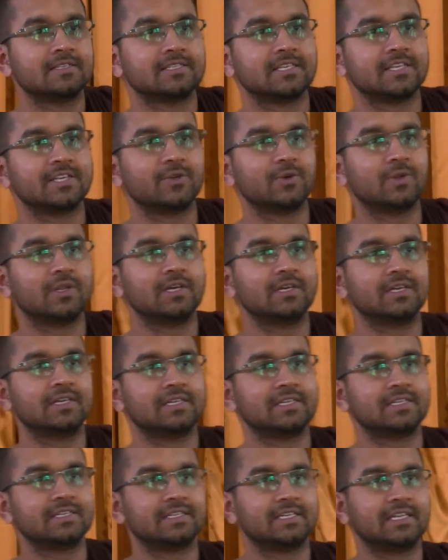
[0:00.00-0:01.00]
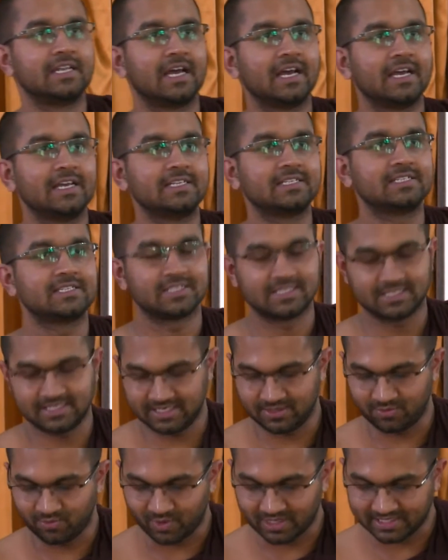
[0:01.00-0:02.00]
singular, delights
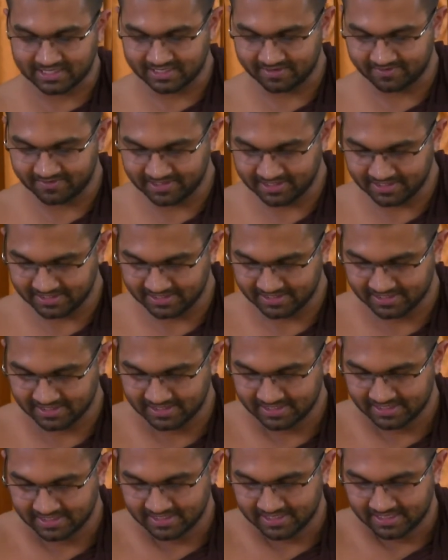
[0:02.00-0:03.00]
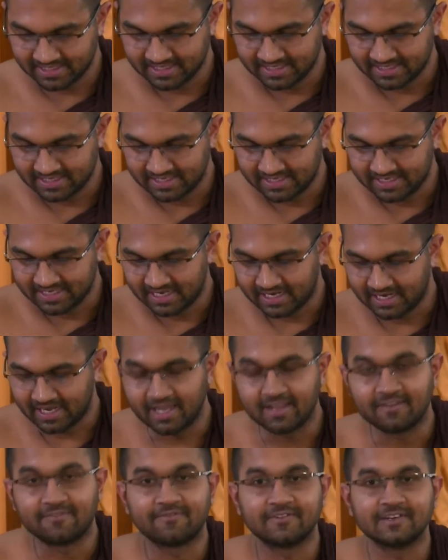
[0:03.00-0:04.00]
in whatever
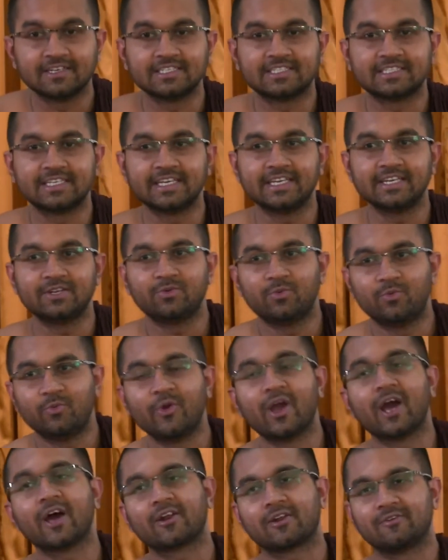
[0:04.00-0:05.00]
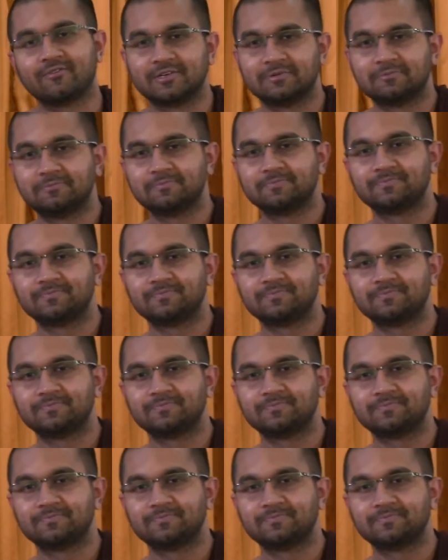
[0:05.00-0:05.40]
life attained wherever.